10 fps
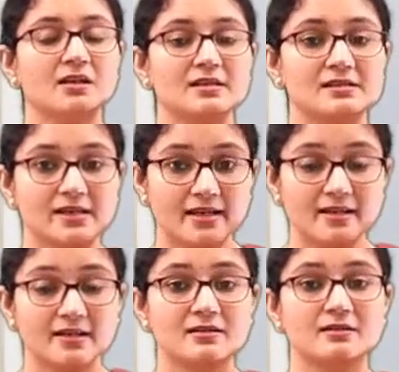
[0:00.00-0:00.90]

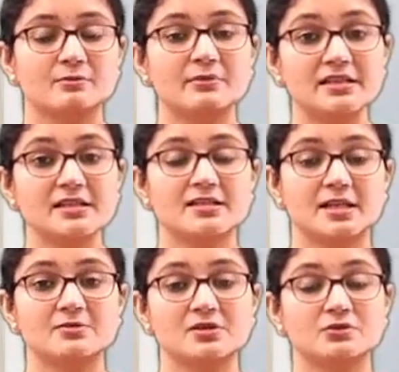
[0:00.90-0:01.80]
Second, many
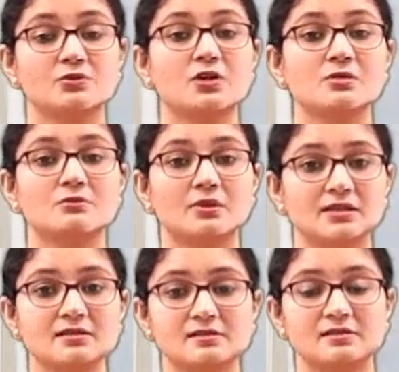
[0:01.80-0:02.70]
times, for
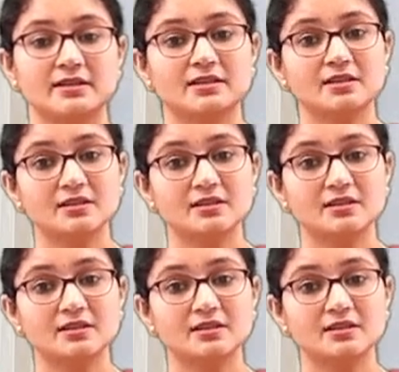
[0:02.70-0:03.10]
months and